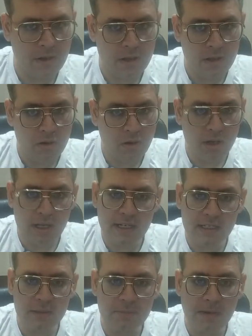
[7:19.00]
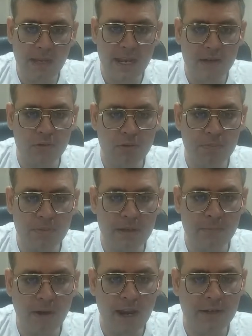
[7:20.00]
Okay, it is black to play,
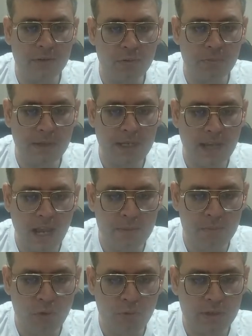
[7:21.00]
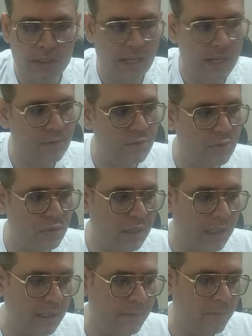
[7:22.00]
white to play. I move it. Can you draw the
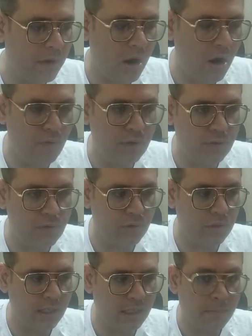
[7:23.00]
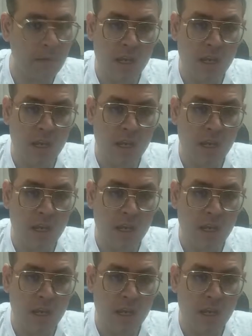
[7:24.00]
game? How will you draw the game?